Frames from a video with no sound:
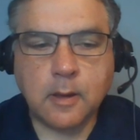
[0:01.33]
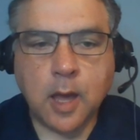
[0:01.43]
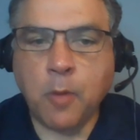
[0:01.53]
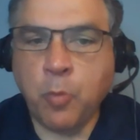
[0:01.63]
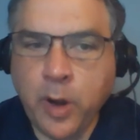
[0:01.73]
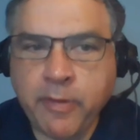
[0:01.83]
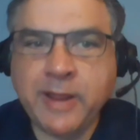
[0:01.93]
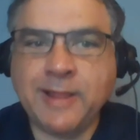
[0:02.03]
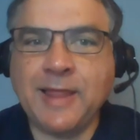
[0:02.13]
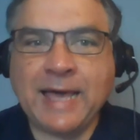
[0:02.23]
I'm wearing
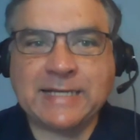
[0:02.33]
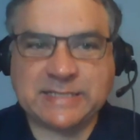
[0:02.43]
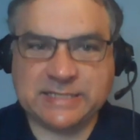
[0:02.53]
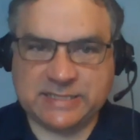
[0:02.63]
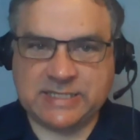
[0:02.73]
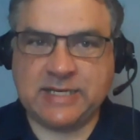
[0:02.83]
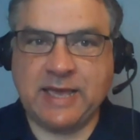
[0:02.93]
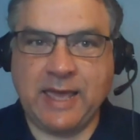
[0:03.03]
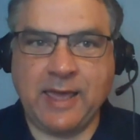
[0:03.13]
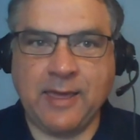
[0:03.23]
glasses
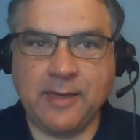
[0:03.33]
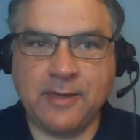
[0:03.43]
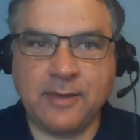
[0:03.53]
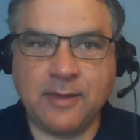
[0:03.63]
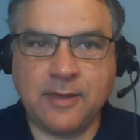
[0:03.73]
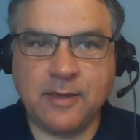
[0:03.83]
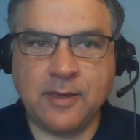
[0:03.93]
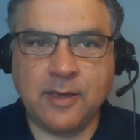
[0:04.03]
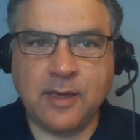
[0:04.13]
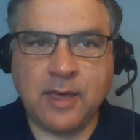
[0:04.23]
today.
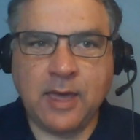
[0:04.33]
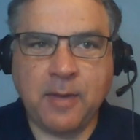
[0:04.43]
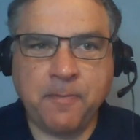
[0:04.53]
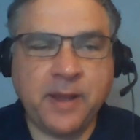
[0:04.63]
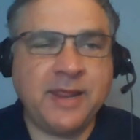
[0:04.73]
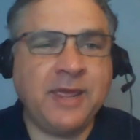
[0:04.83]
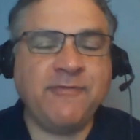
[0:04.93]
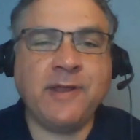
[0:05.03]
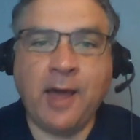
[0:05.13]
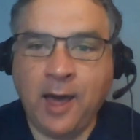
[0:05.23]
But
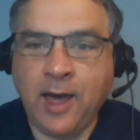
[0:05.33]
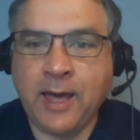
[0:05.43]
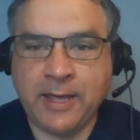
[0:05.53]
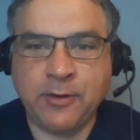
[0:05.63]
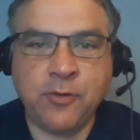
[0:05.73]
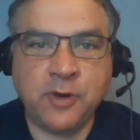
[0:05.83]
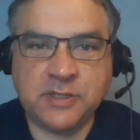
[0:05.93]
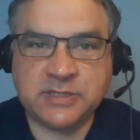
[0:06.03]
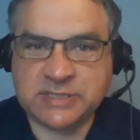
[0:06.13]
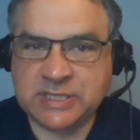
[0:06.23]
even I
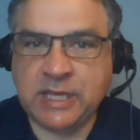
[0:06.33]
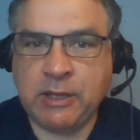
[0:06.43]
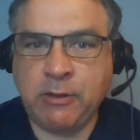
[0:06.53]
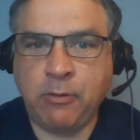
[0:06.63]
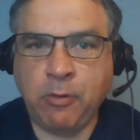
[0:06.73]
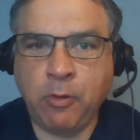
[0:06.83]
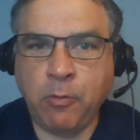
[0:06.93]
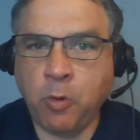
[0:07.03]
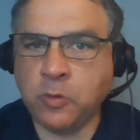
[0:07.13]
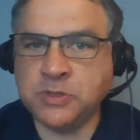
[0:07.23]
couldn't see
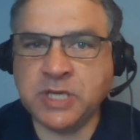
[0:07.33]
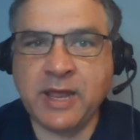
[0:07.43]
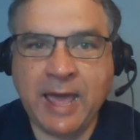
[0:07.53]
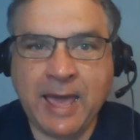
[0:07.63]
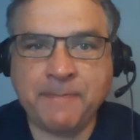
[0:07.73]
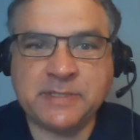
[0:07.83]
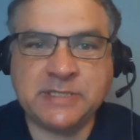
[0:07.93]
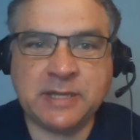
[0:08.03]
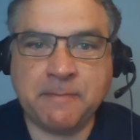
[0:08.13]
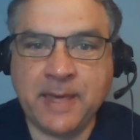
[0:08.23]
what was going to happen
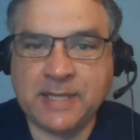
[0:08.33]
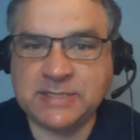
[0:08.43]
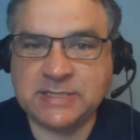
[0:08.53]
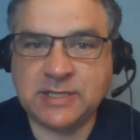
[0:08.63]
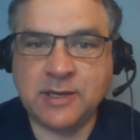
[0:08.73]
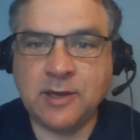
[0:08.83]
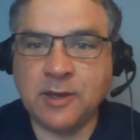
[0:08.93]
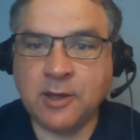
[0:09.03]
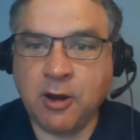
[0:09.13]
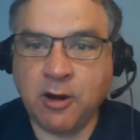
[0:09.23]
to the Mets,
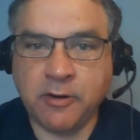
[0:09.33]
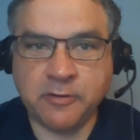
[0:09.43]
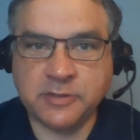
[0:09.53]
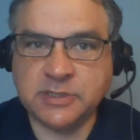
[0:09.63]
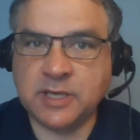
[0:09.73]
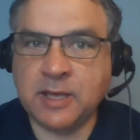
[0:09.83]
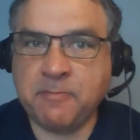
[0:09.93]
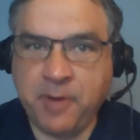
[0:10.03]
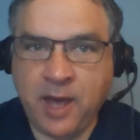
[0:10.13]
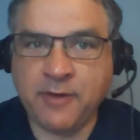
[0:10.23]
Cardinals,
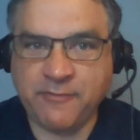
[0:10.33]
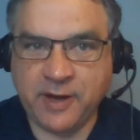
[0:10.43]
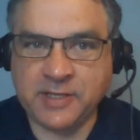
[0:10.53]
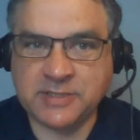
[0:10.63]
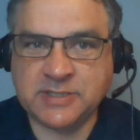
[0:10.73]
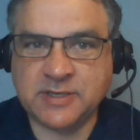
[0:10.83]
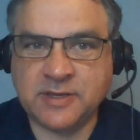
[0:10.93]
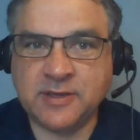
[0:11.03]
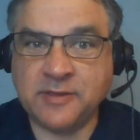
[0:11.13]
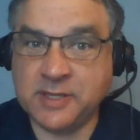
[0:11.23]
and Padres
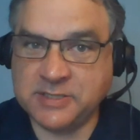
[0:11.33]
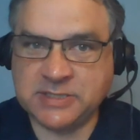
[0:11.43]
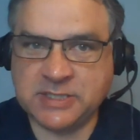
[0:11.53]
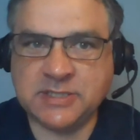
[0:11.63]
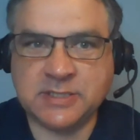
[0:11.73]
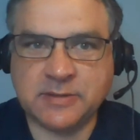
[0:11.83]
this season.